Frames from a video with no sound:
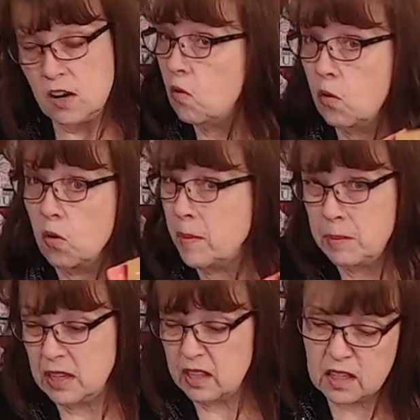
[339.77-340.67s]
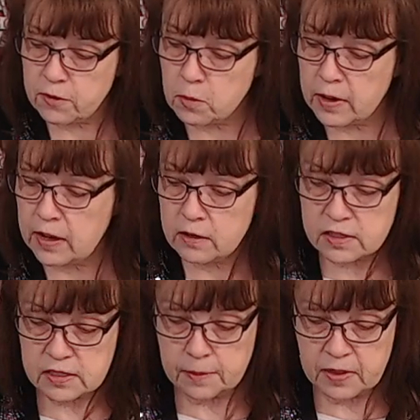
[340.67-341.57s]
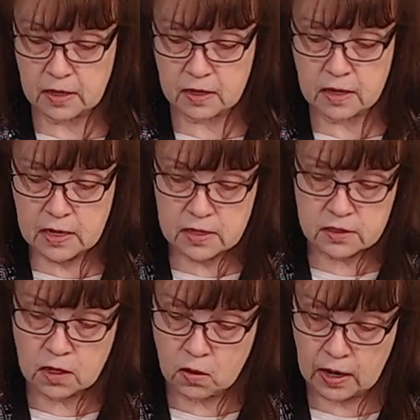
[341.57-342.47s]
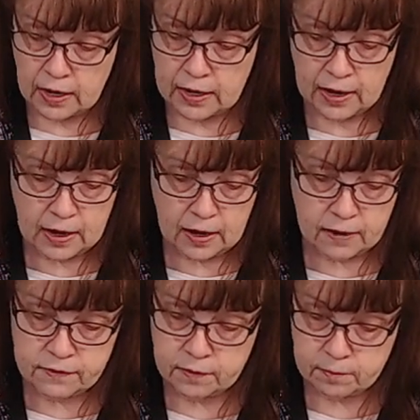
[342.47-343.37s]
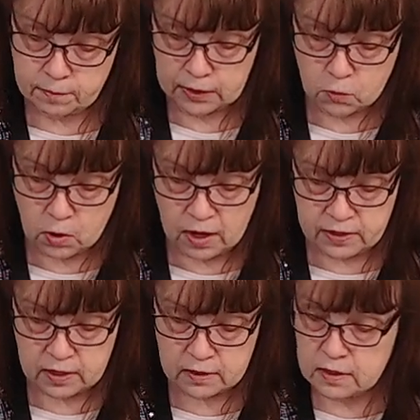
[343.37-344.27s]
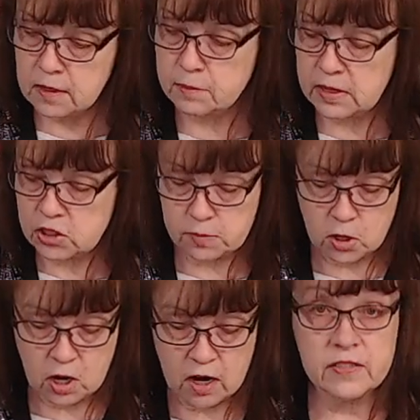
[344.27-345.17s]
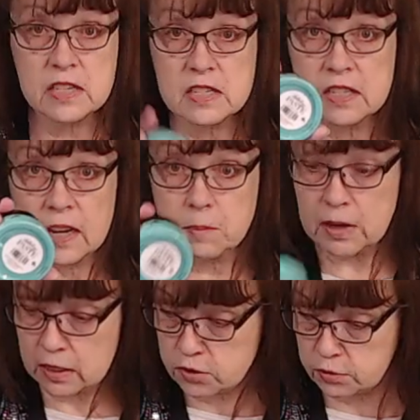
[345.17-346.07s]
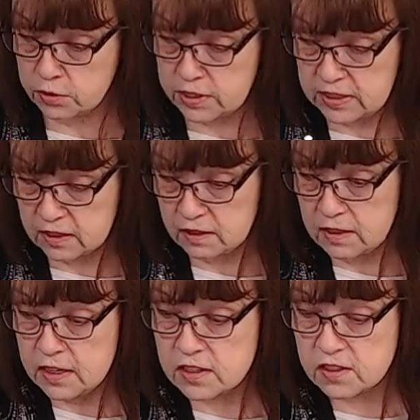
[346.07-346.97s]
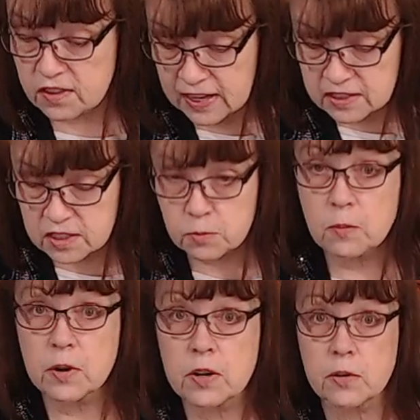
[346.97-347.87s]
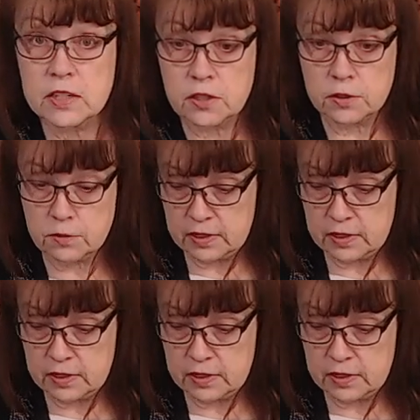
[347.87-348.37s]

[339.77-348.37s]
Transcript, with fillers: or maybe a giveaway or something. So I have my guava, my shimmer harvest, and my couture teal. So that's what we're going to